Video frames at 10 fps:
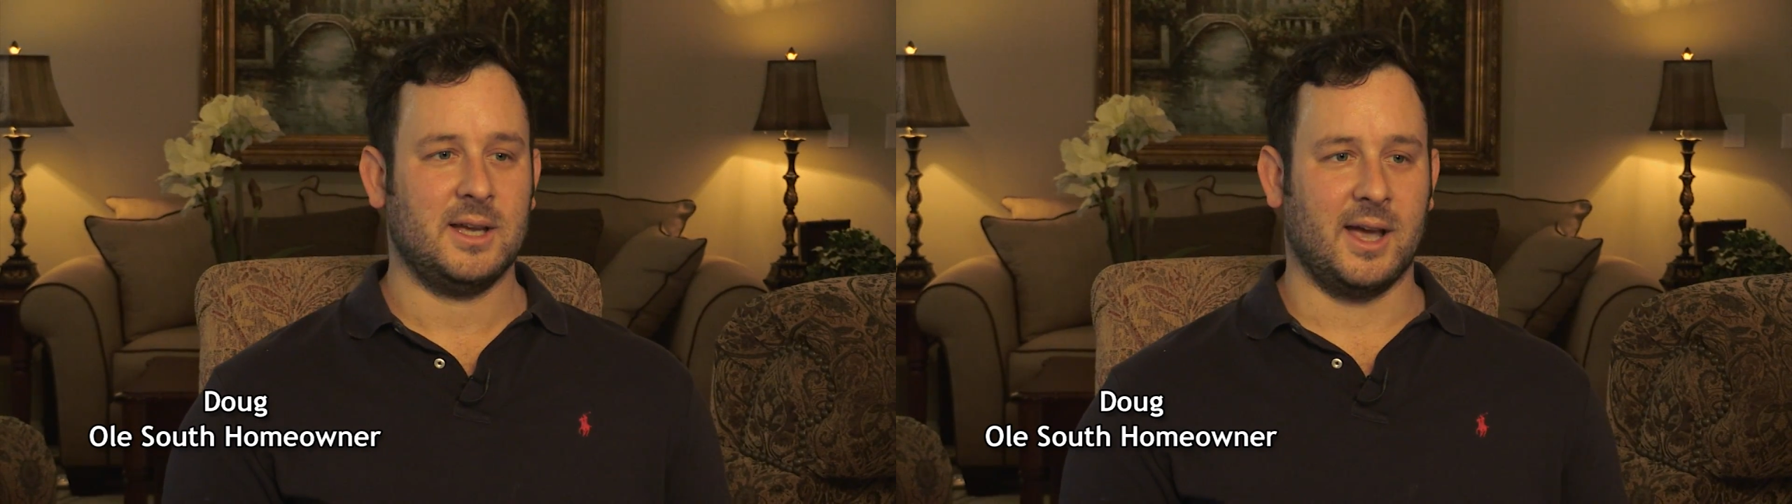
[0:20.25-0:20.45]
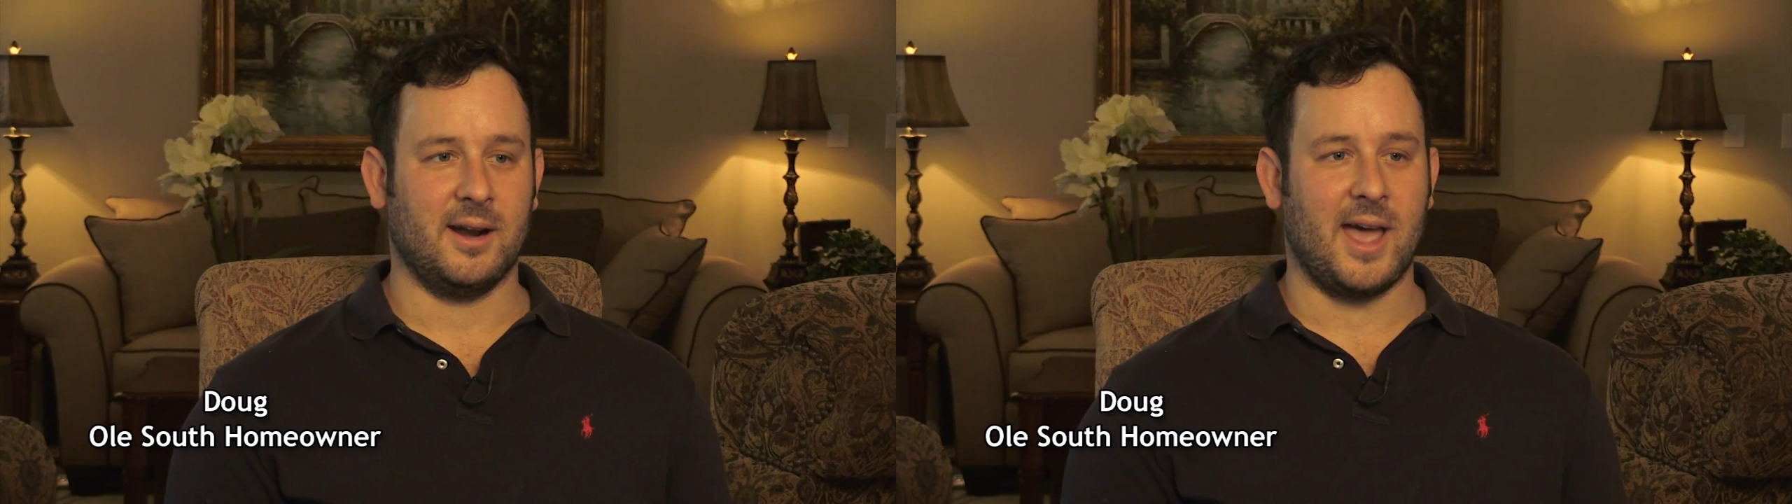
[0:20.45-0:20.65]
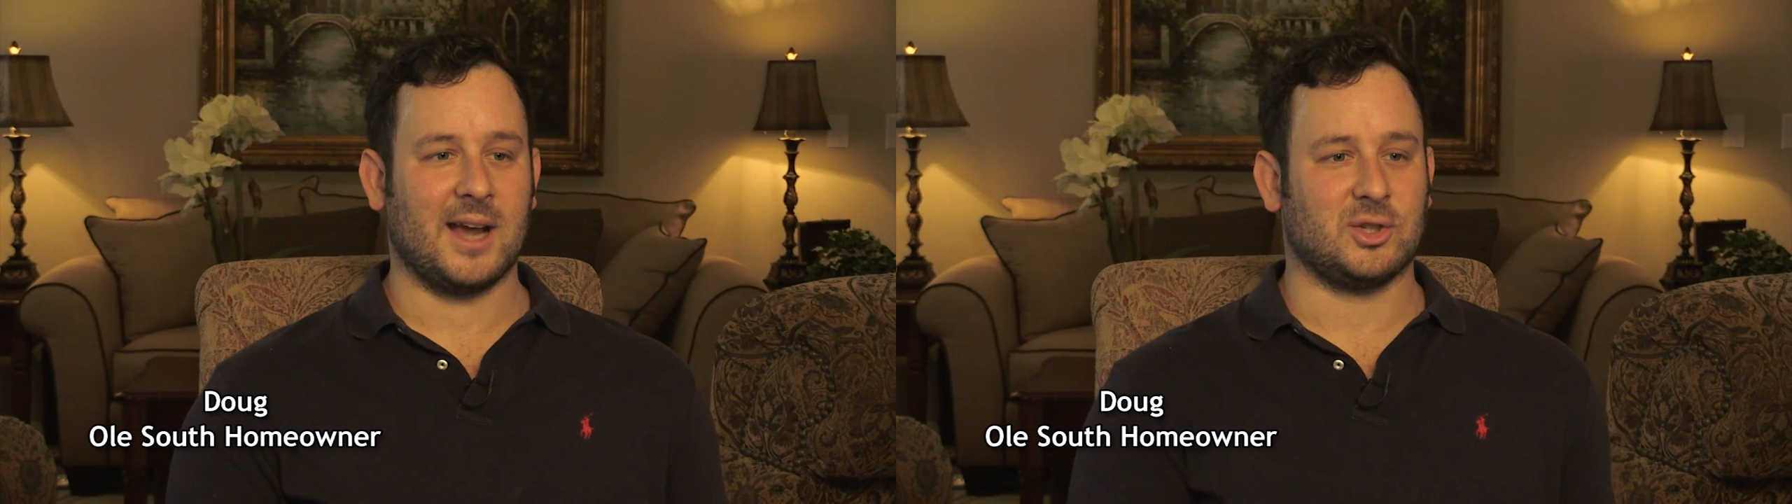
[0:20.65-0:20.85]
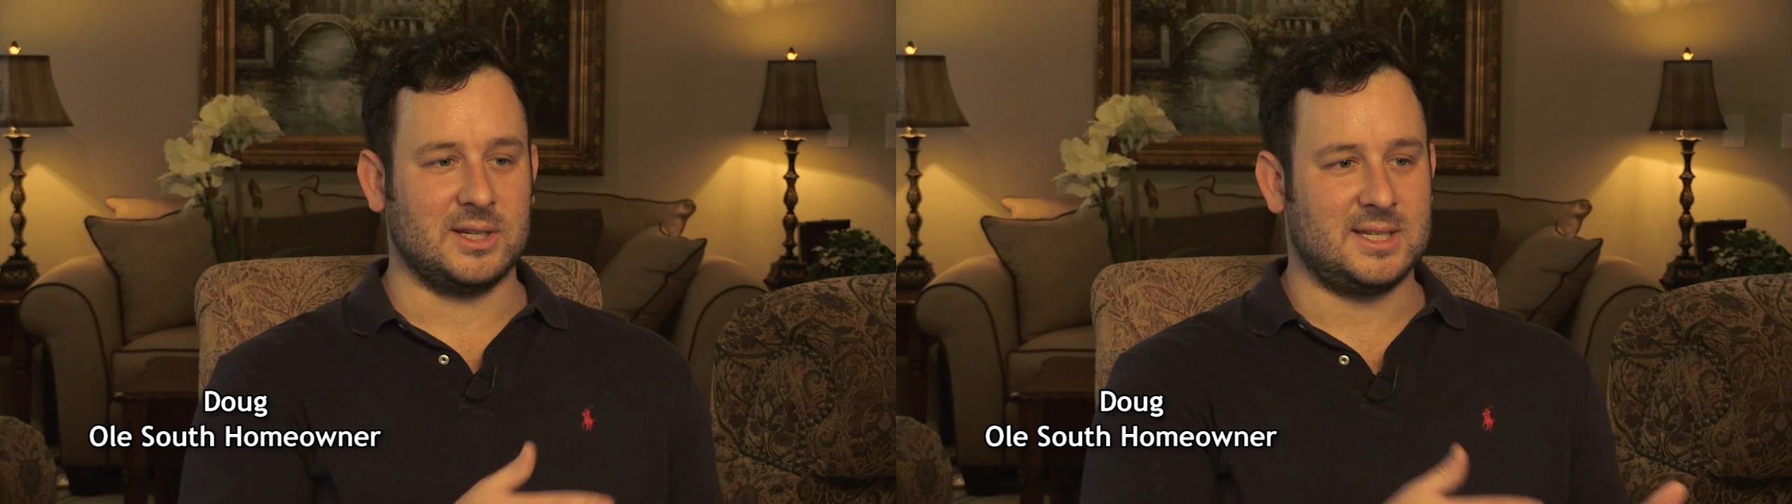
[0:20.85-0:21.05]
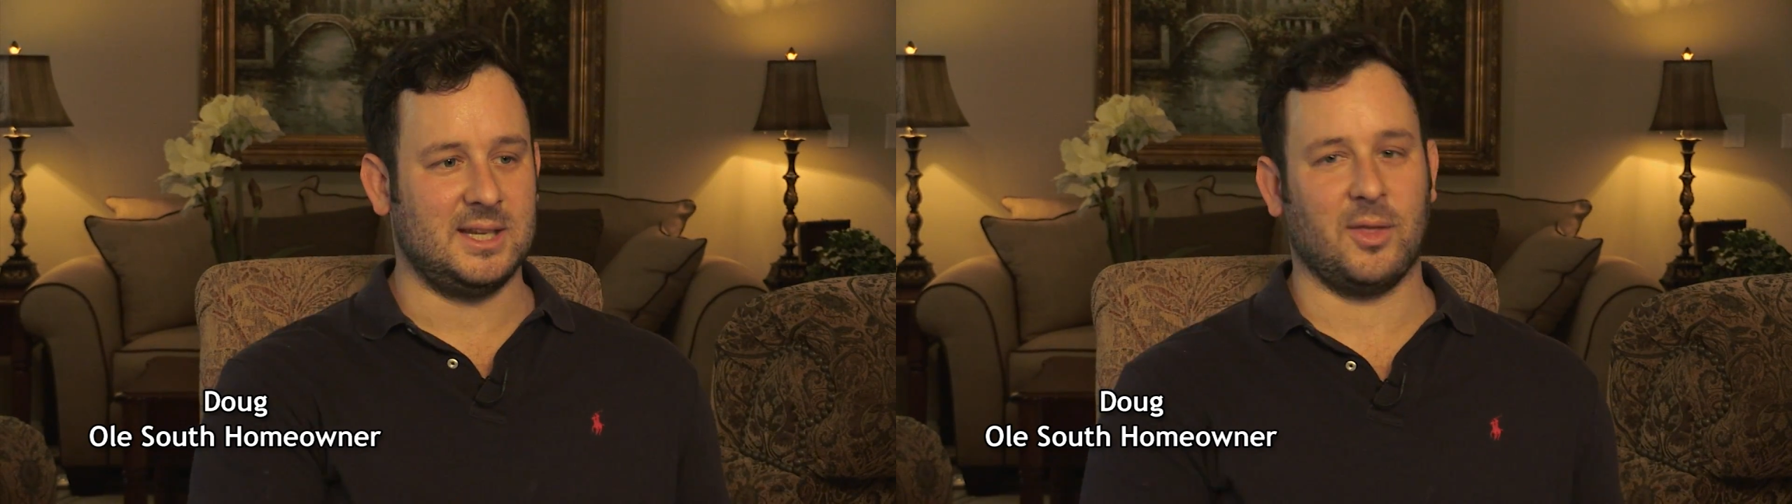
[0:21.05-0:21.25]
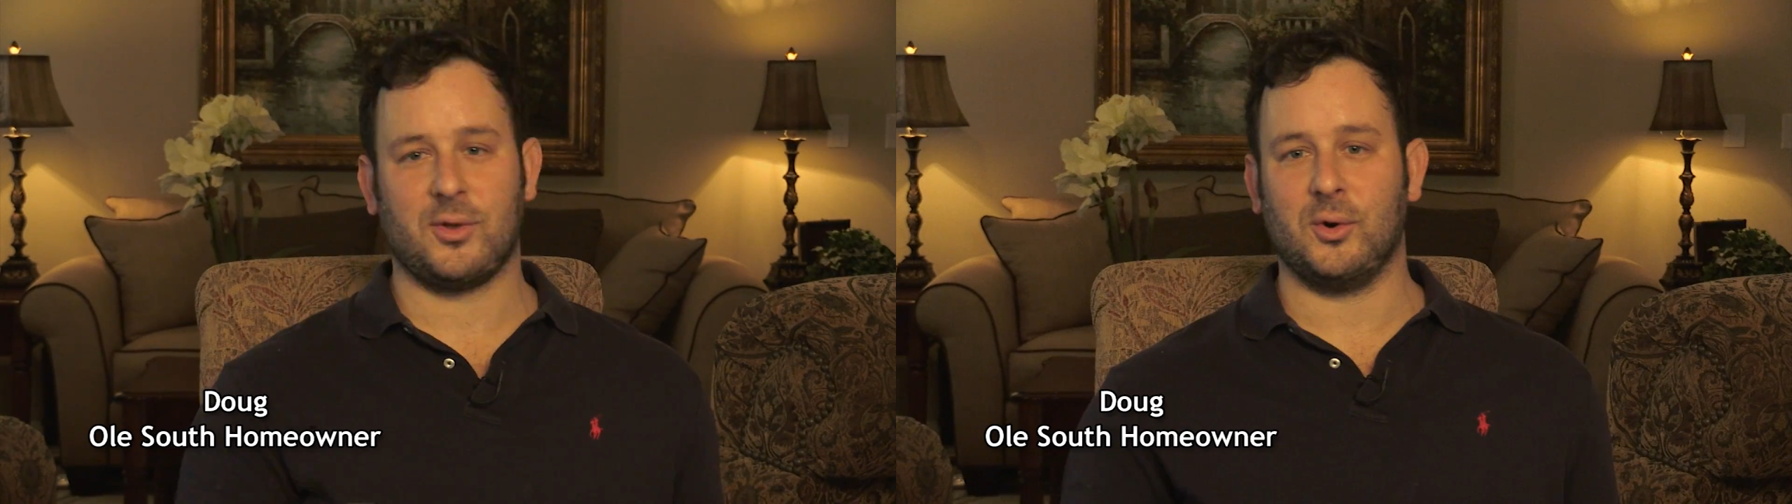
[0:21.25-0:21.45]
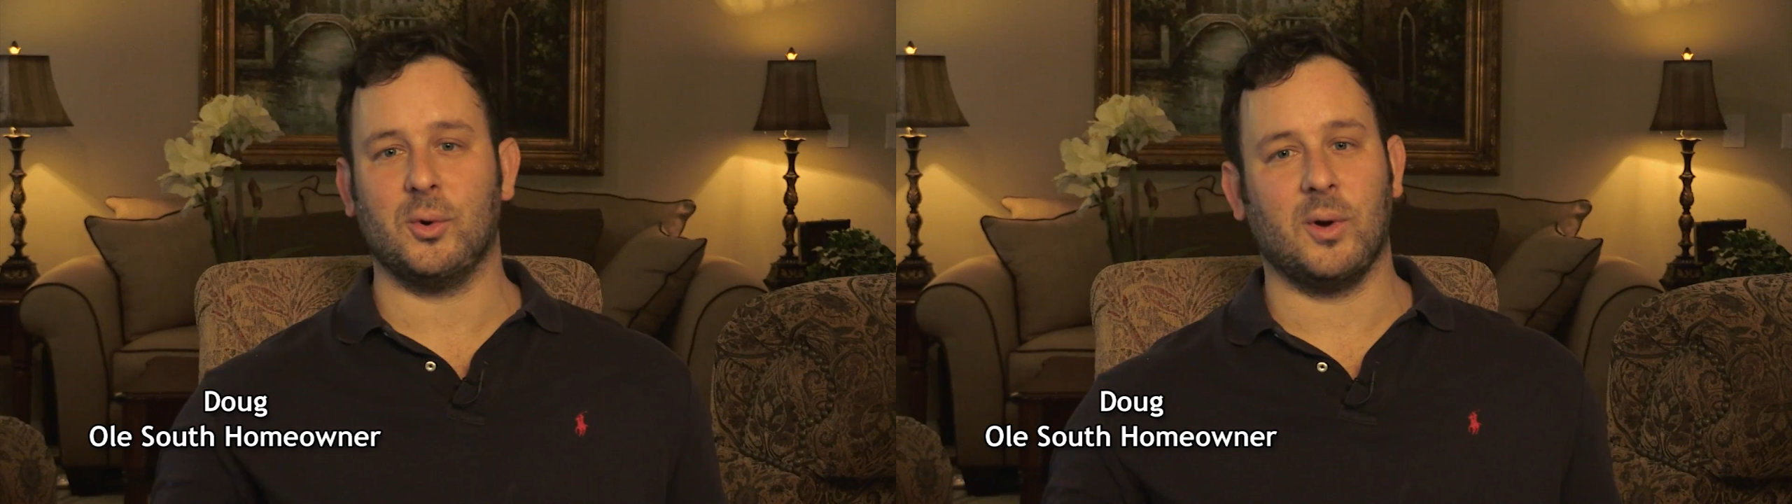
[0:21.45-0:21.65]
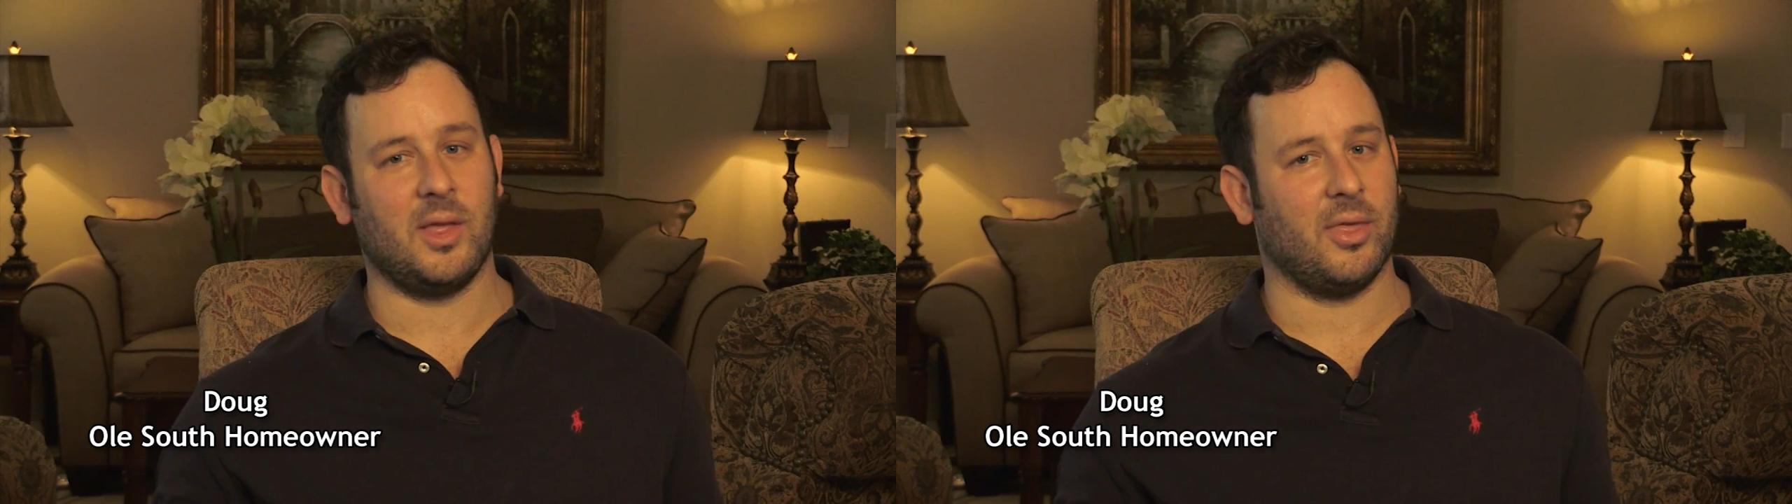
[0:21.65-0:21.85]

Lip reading: and actually see it through